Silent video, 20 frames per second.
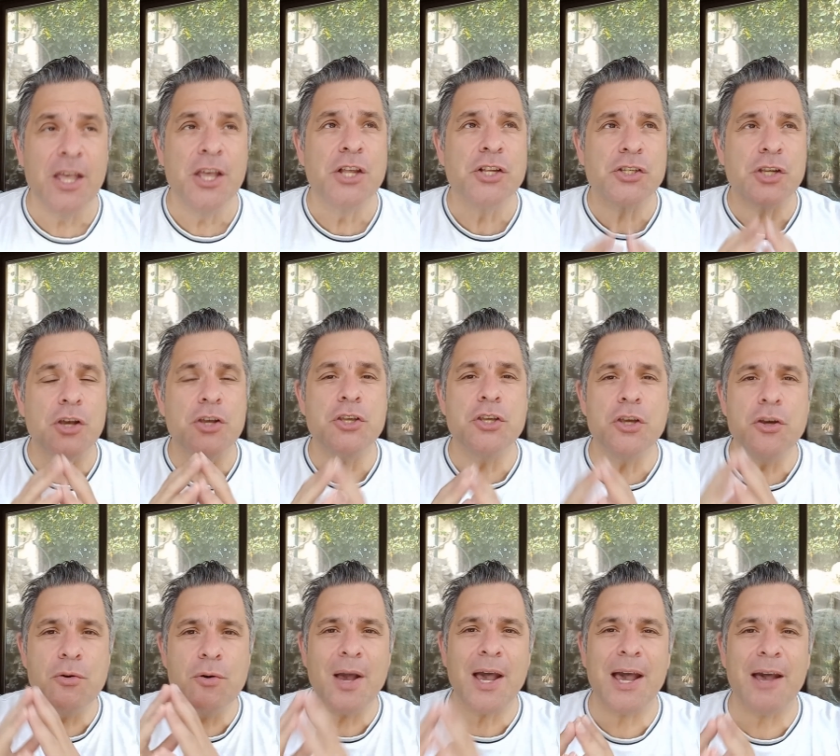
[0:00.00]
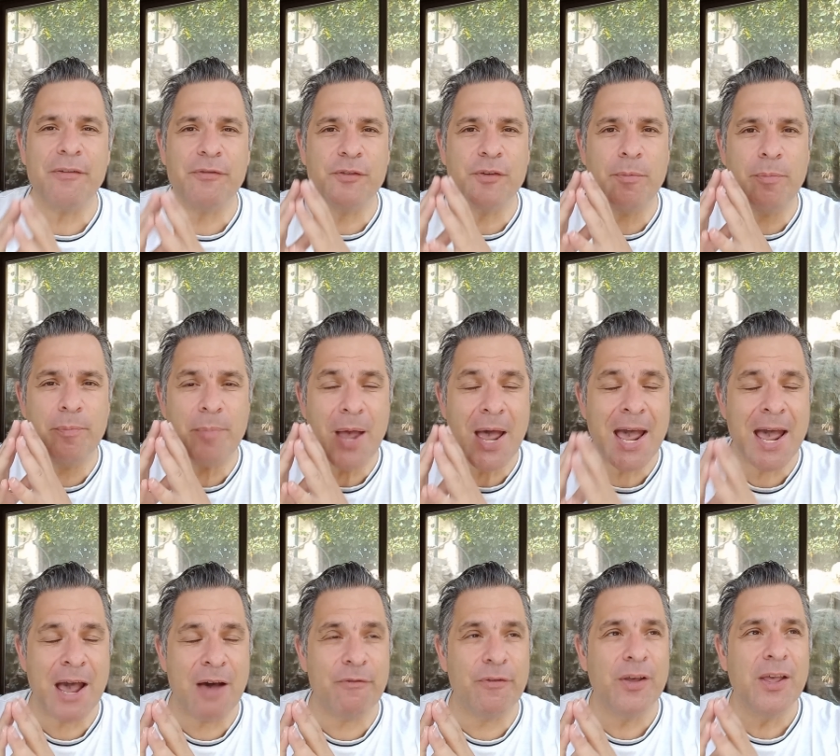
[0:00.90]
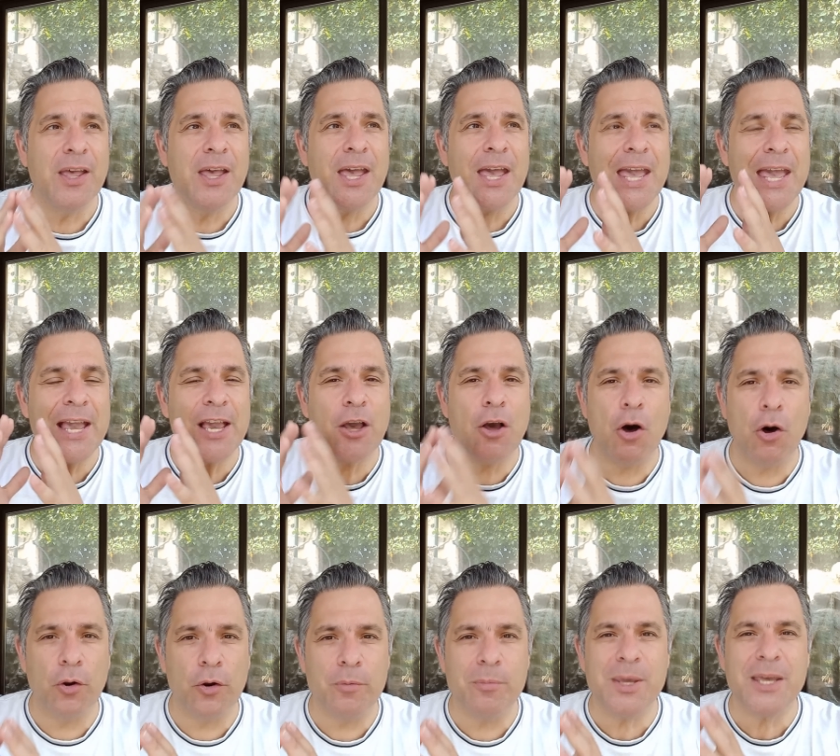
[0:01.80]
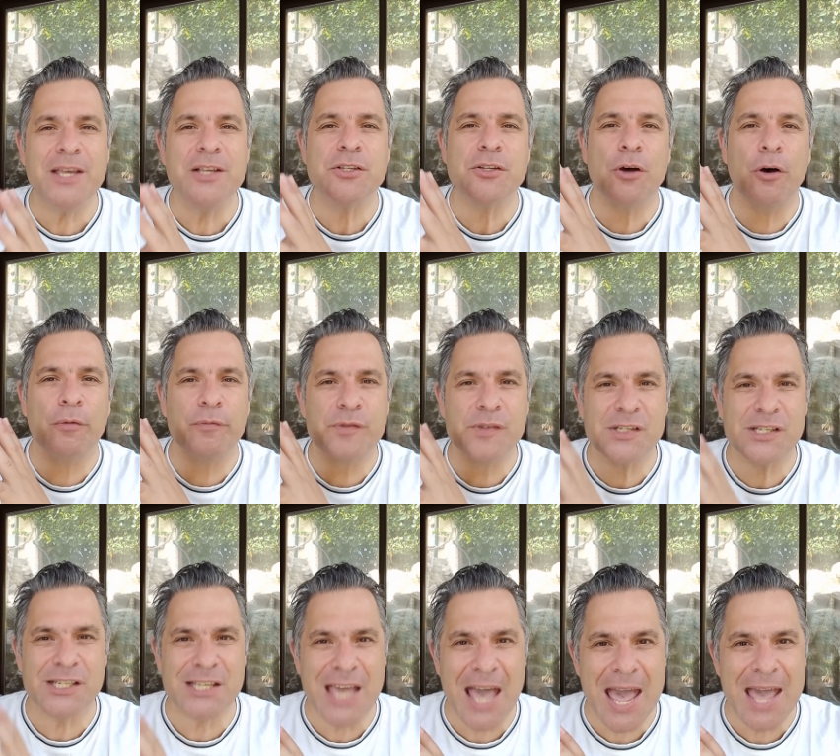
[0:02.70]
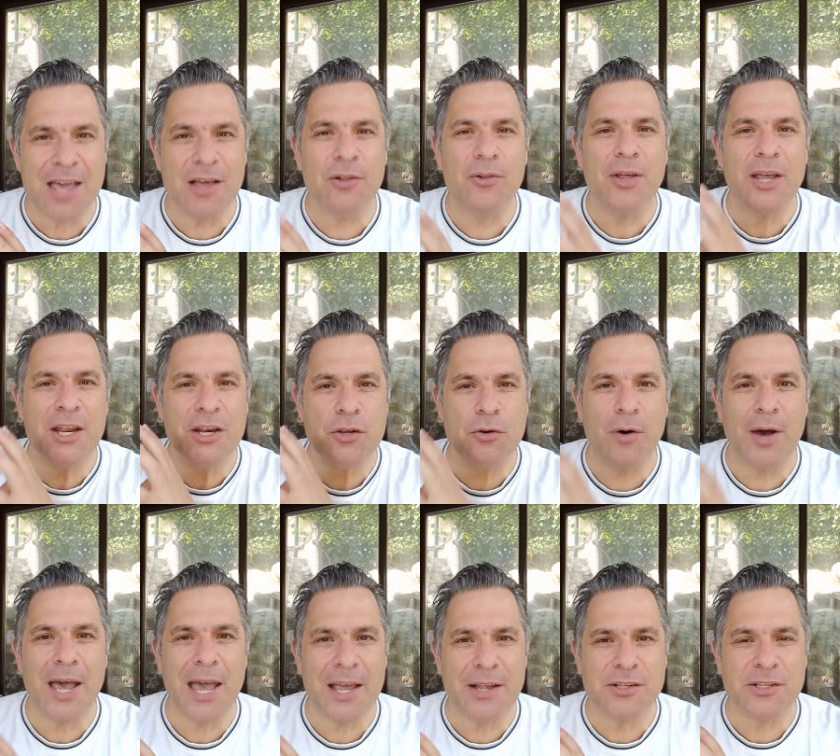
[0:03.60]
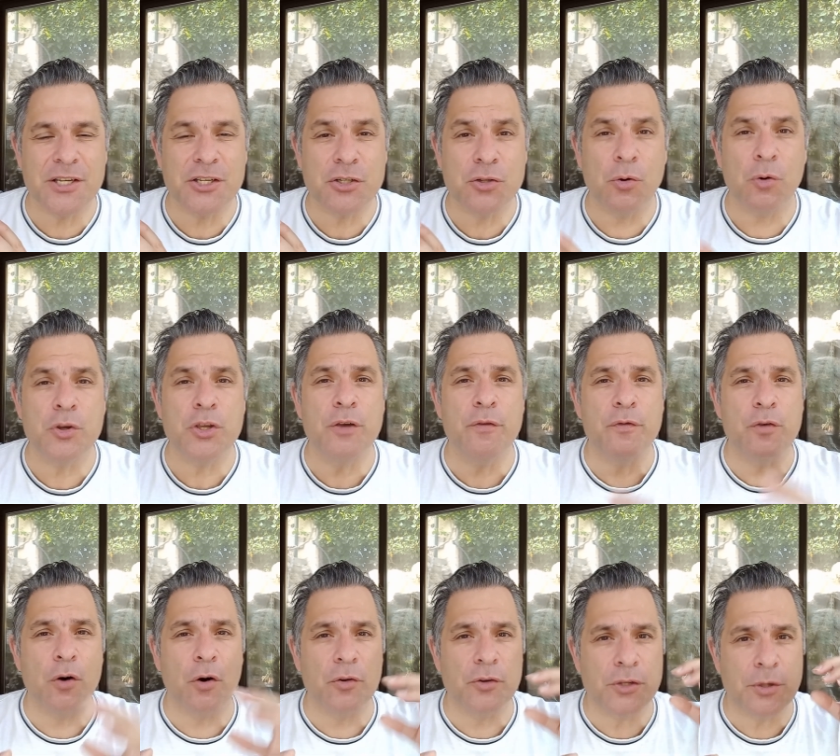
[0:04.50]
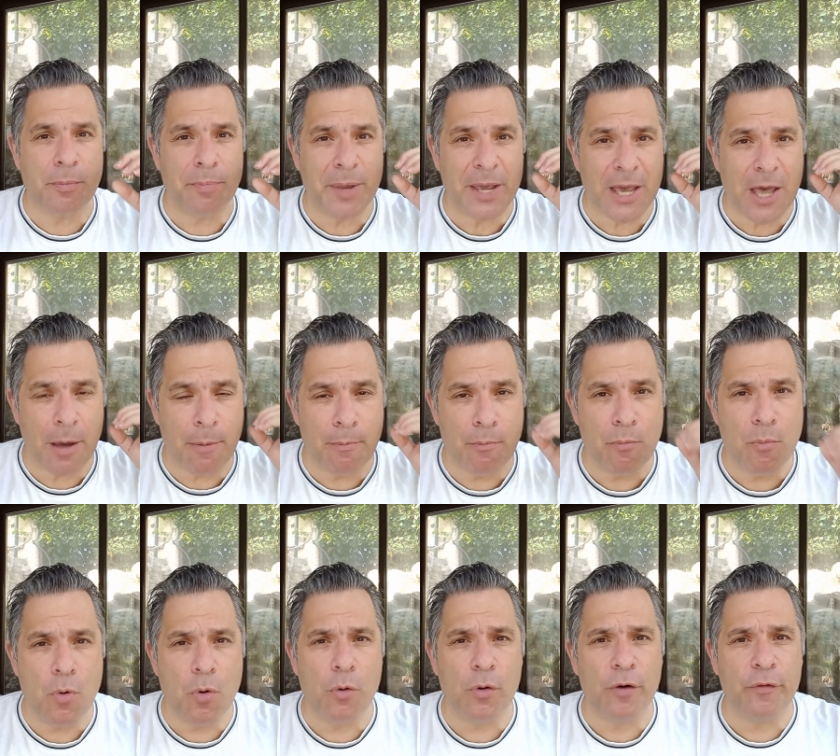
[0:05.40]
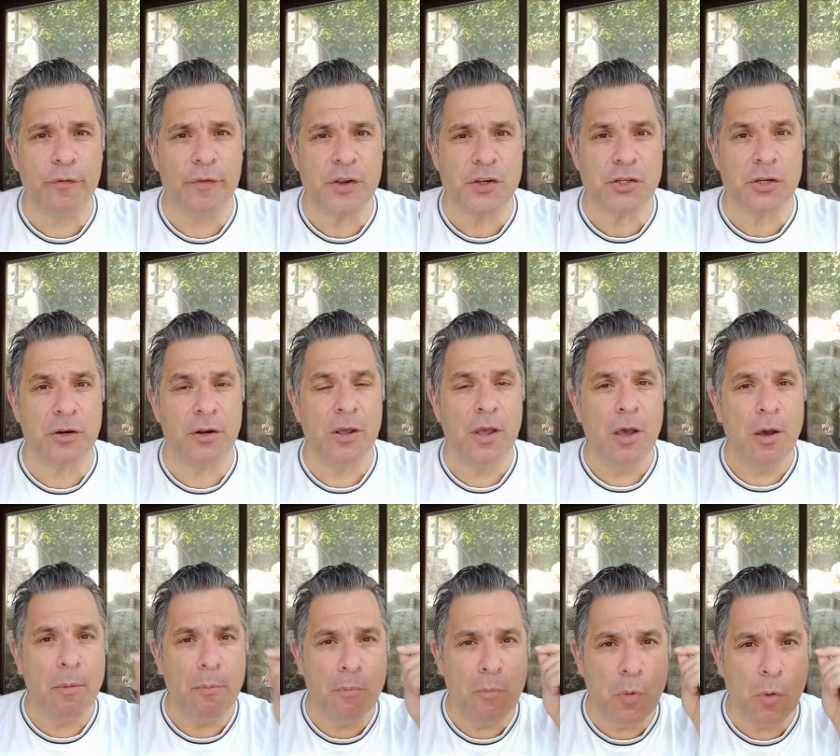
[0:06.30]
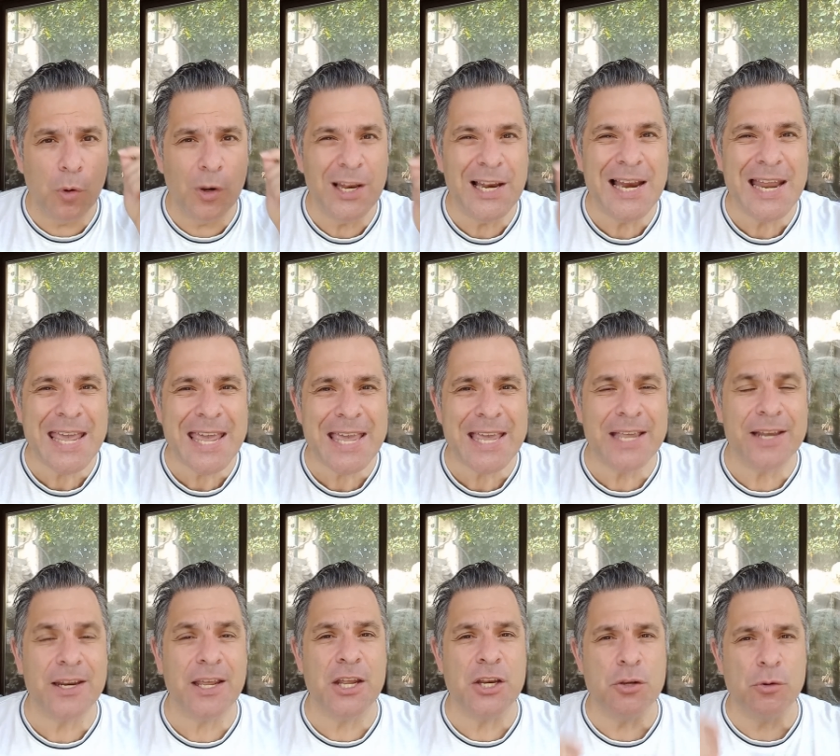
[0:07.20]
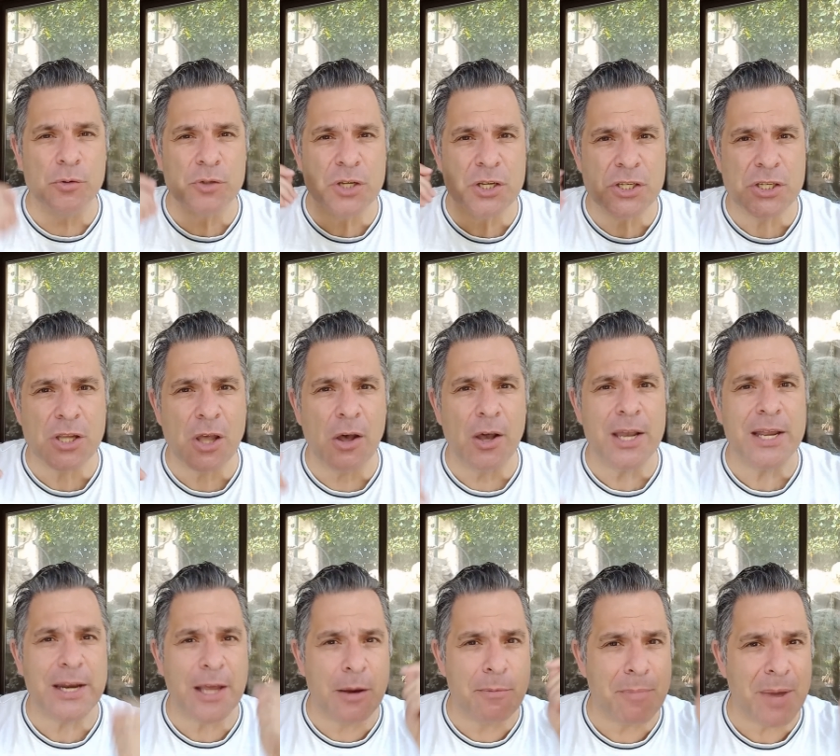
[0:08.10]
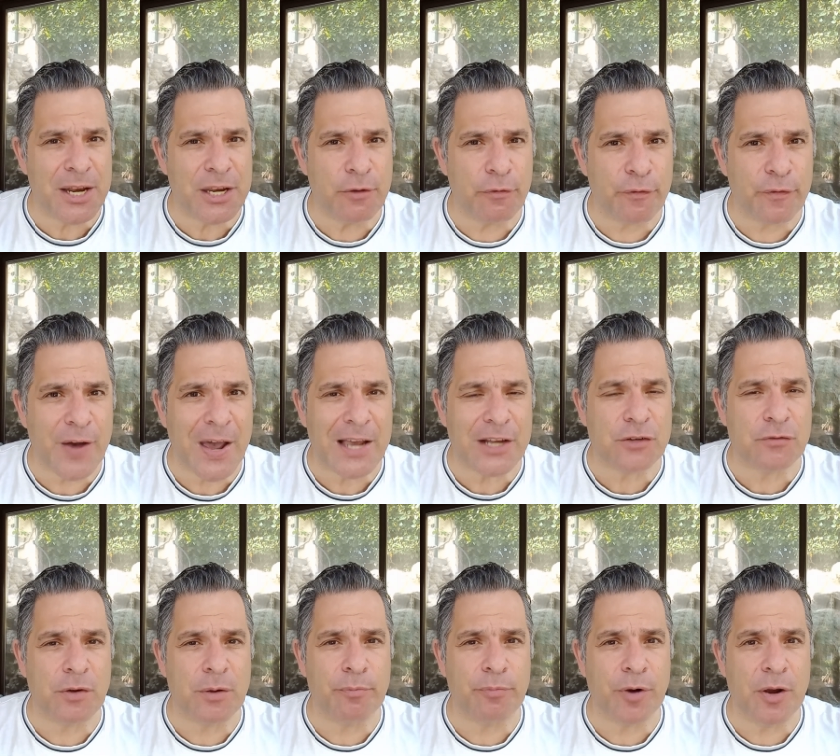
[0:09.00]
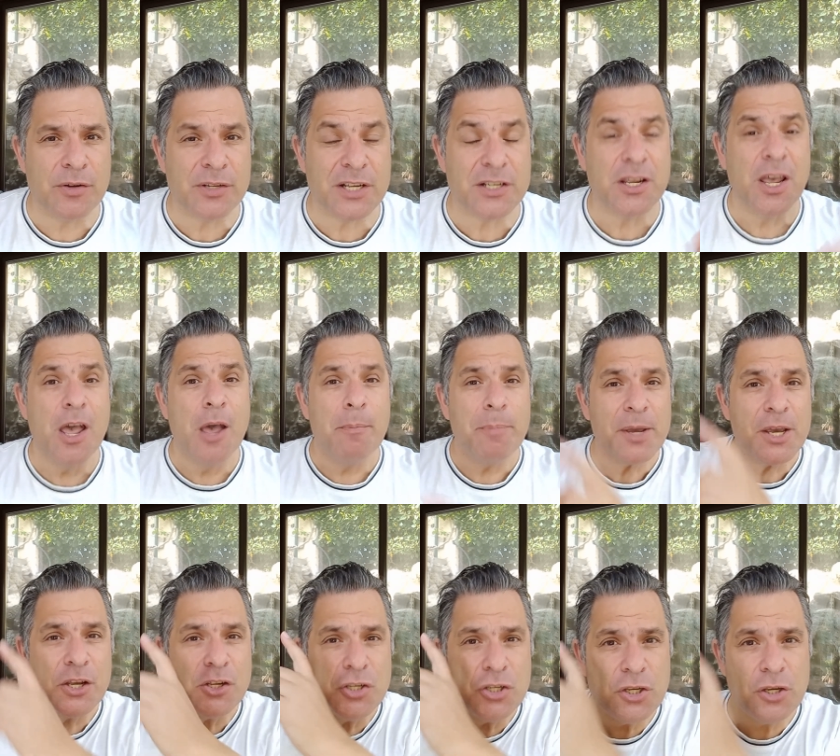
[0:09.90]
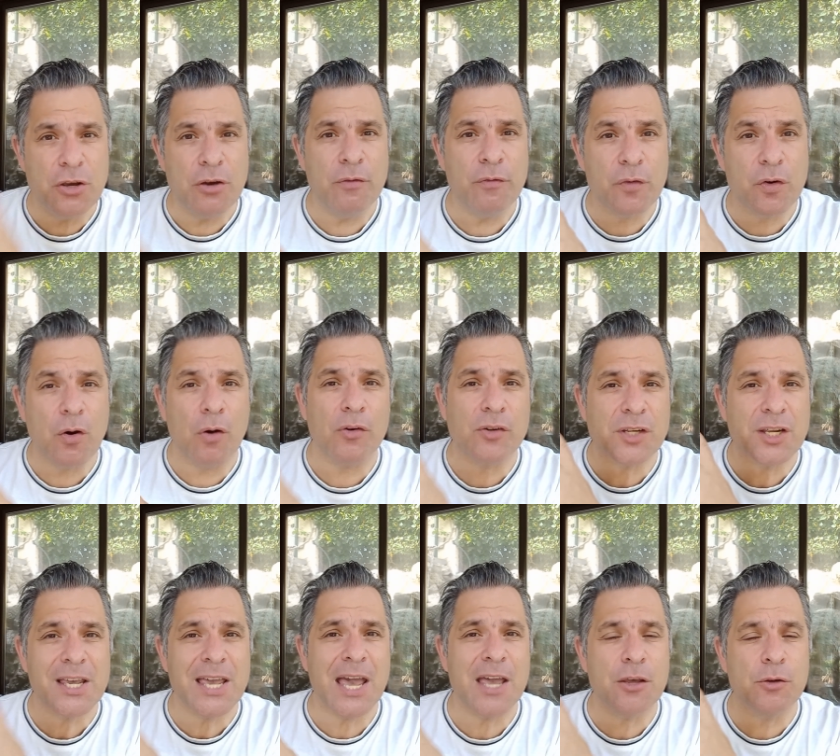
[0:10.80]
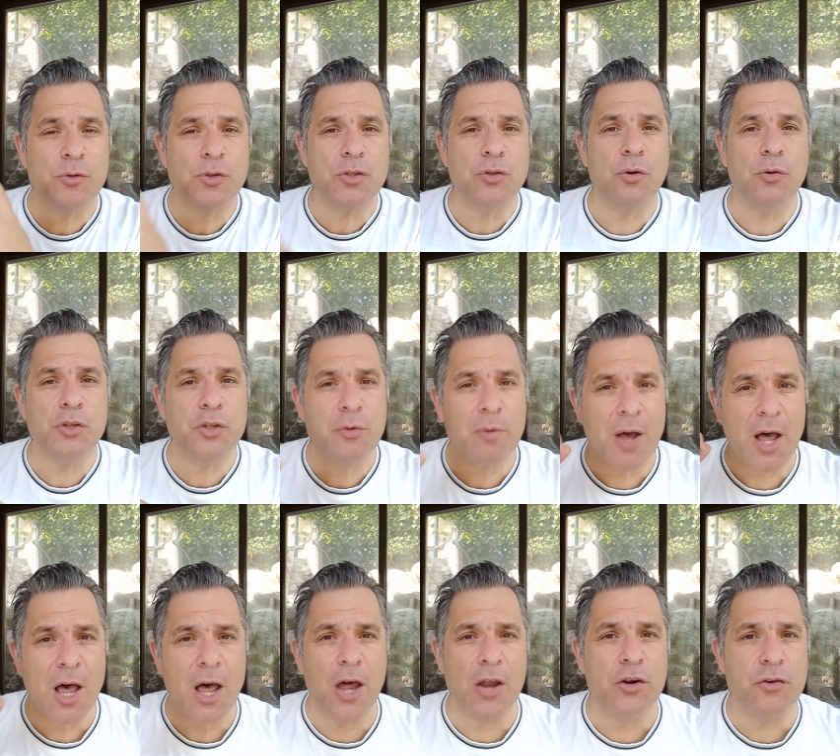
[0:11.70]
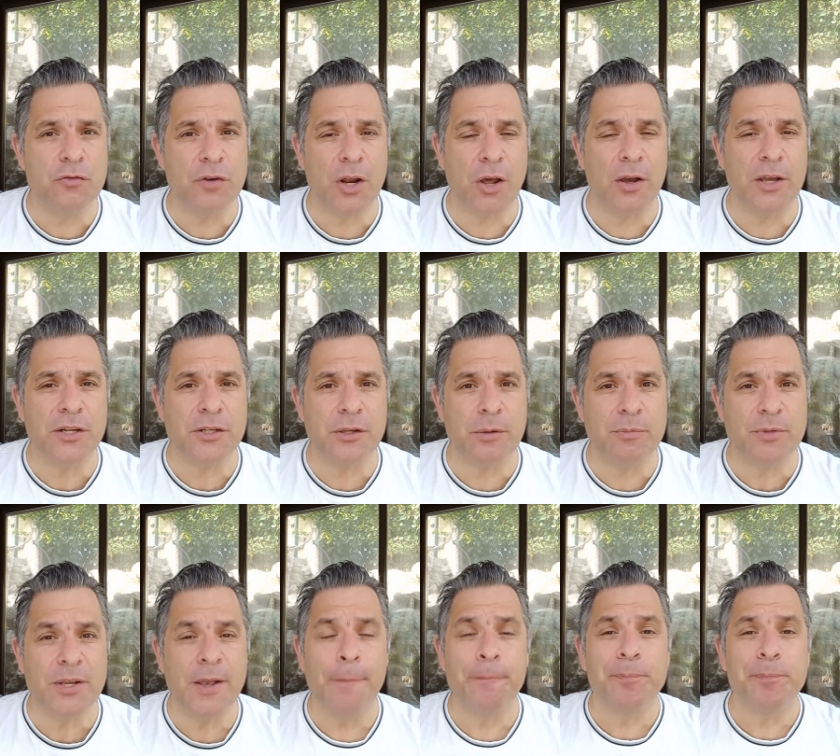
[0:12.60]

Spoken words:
So you have to have economies of scale in your Etsy store. You've got to become more efficient, more lean in your design and manufacturing process, because you've got to get your store to 100 items.